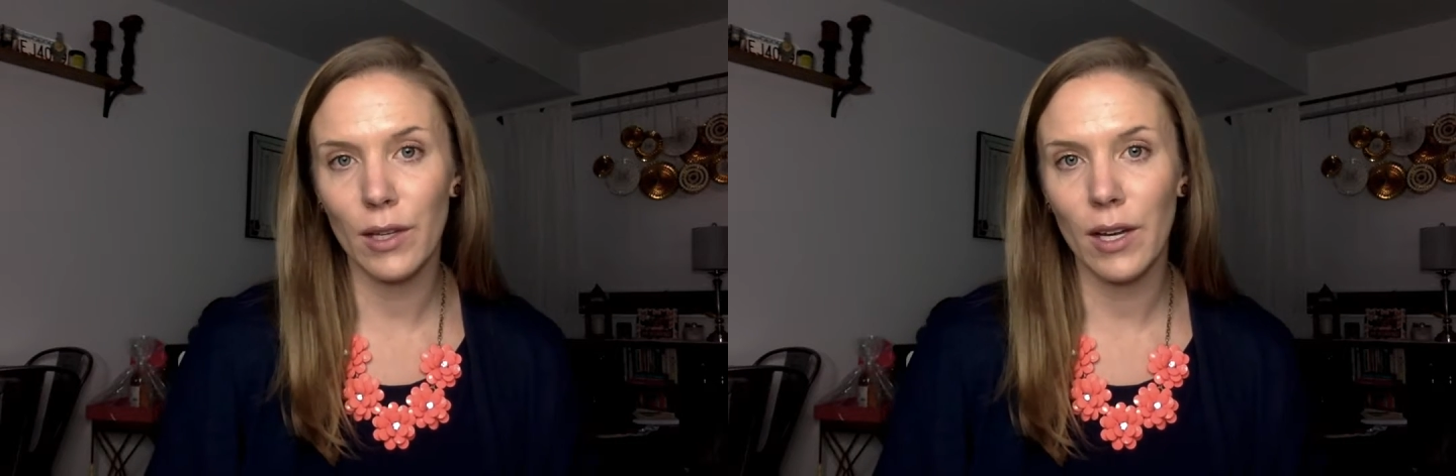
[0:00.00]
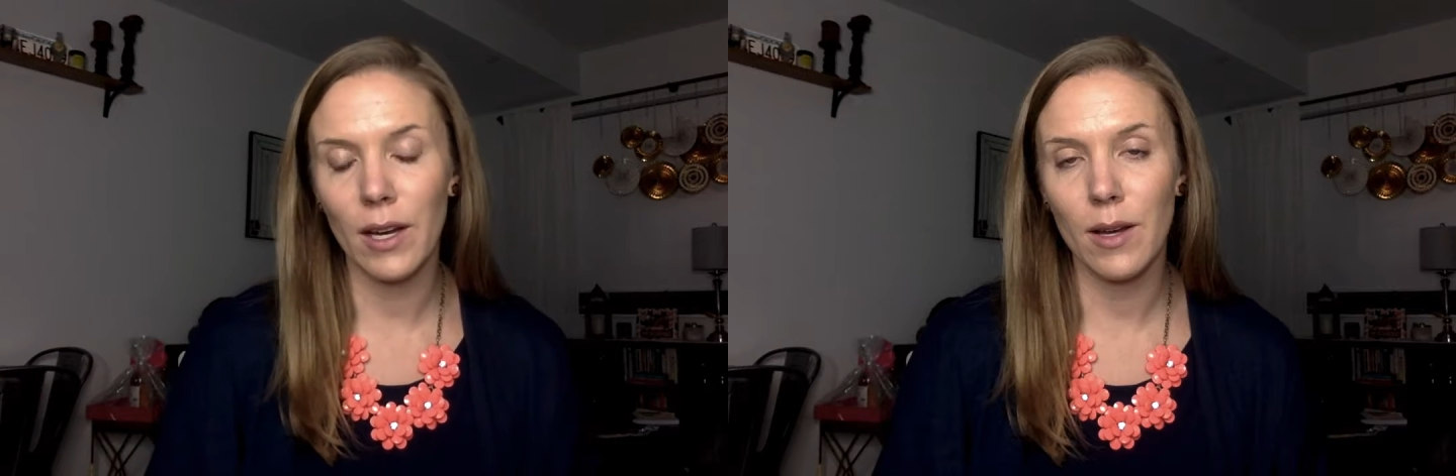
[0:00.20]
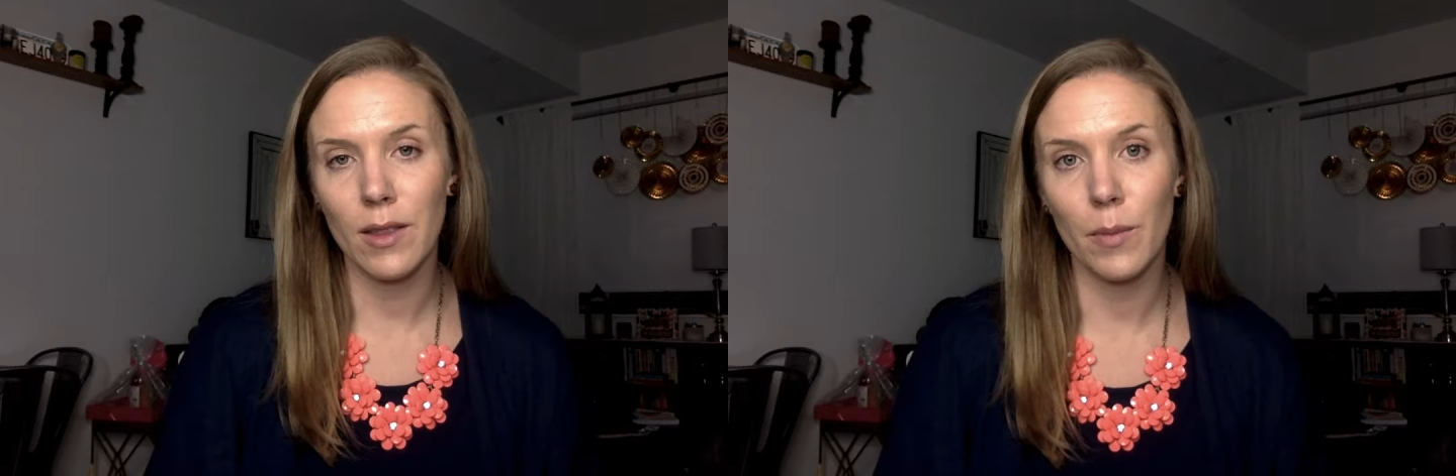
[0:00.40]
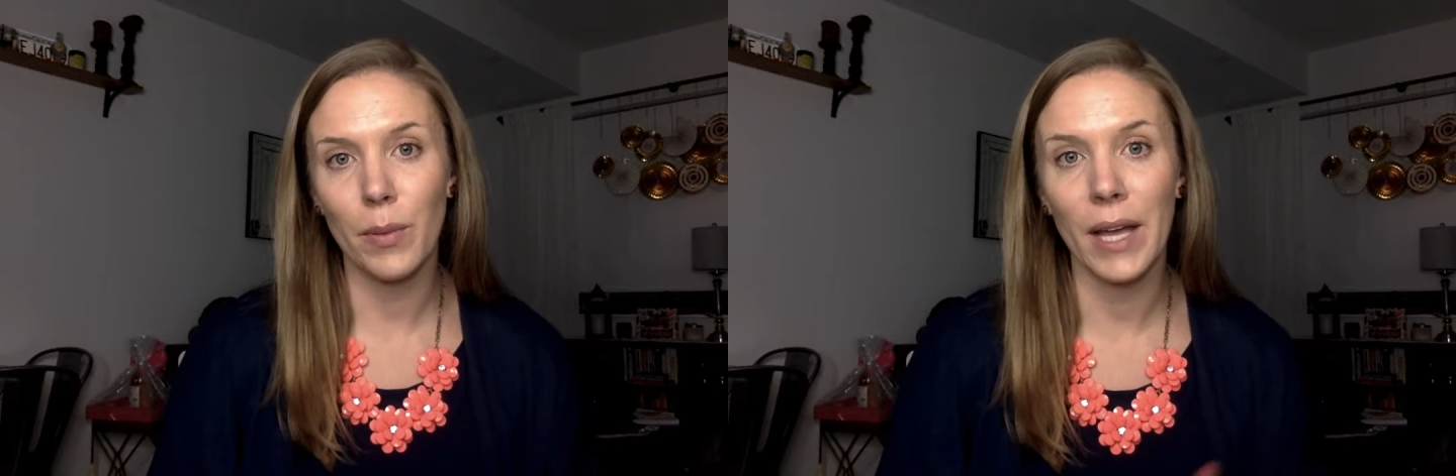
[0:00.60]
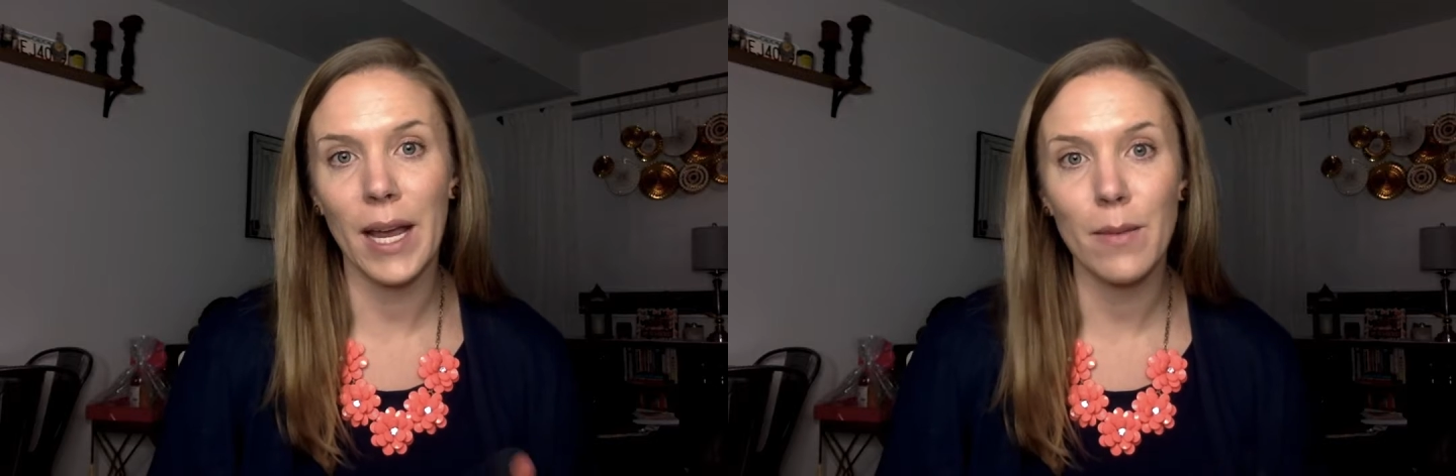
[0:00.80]
the
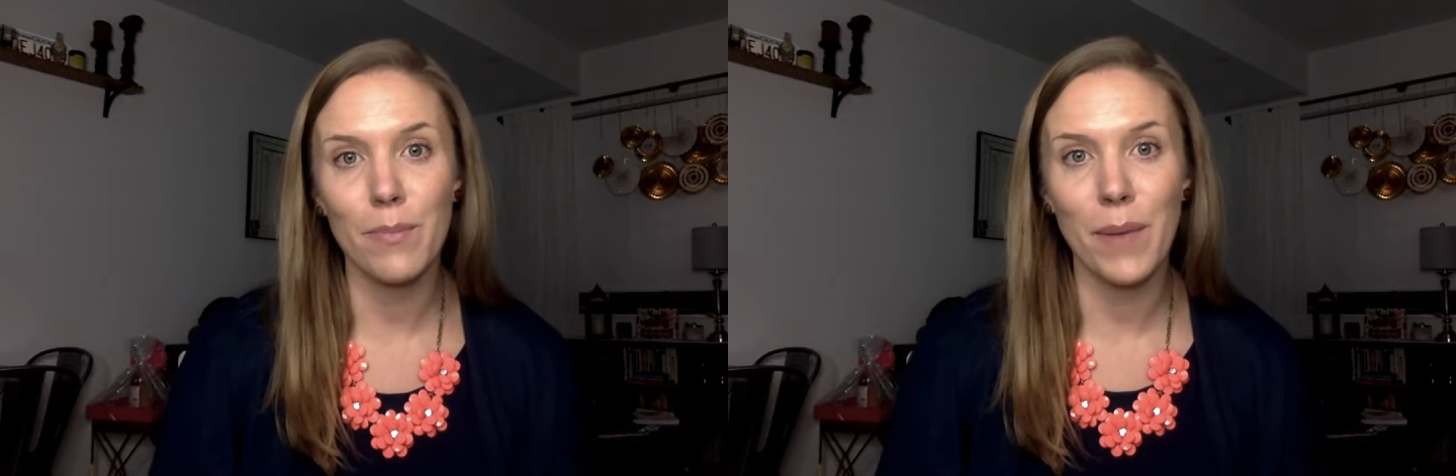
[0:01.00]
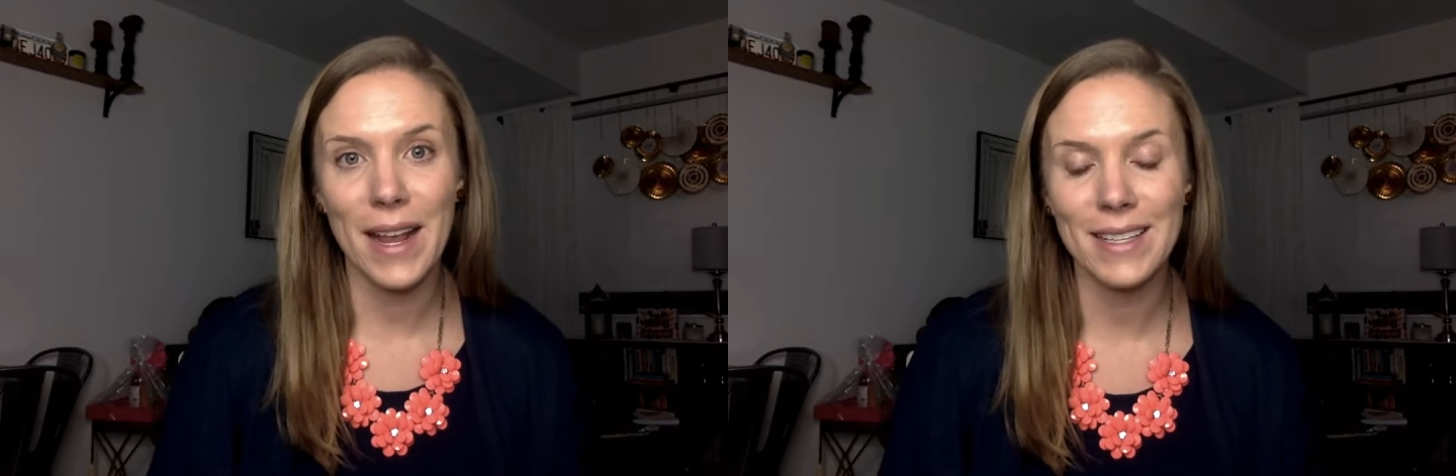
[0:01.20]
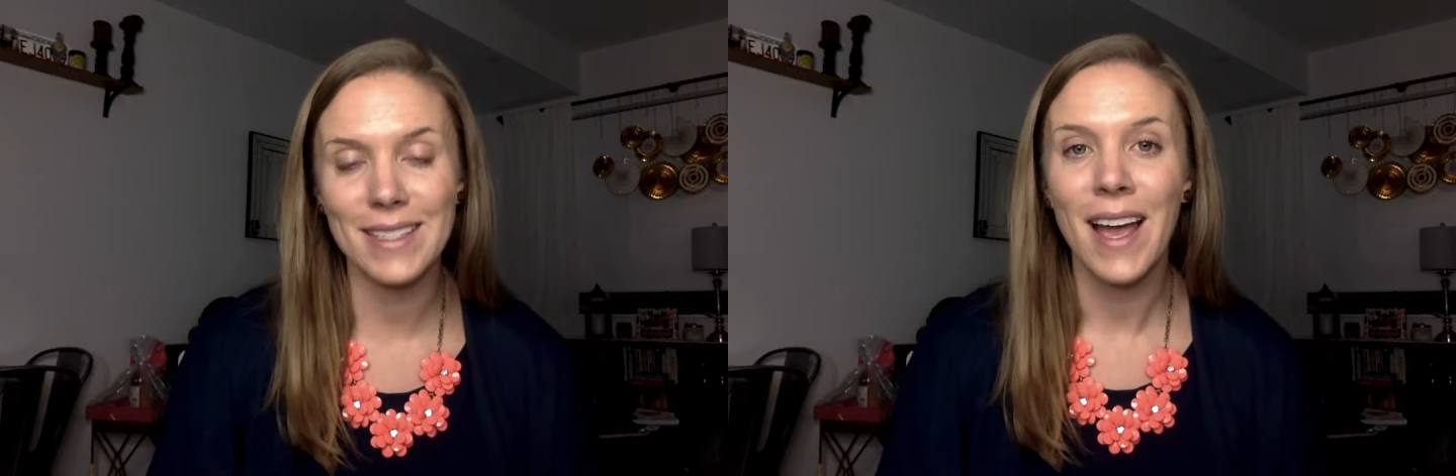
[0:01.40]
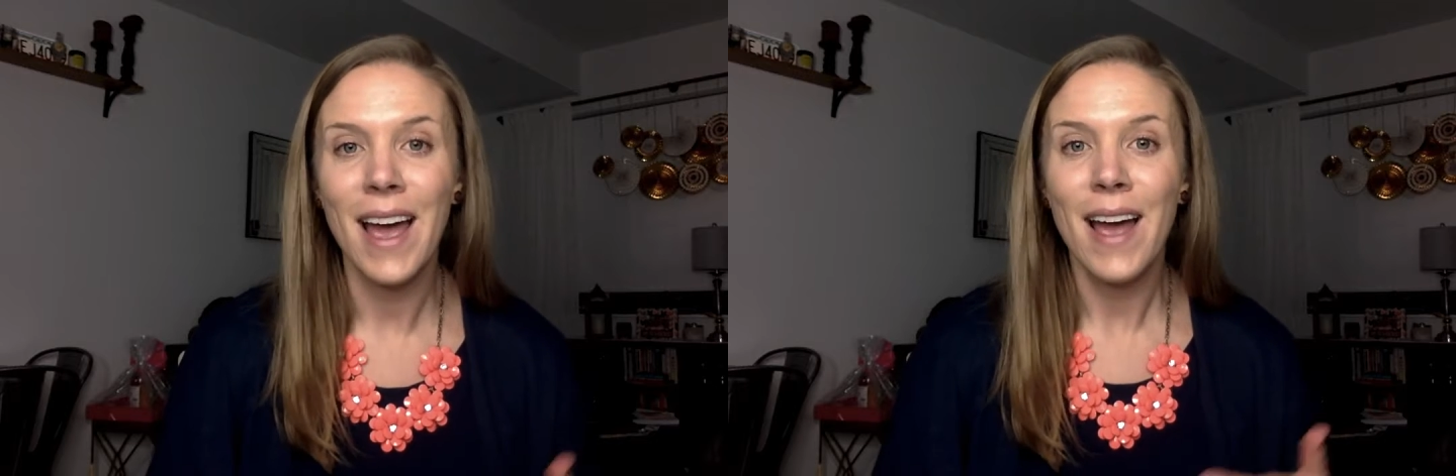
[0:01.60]
plant-based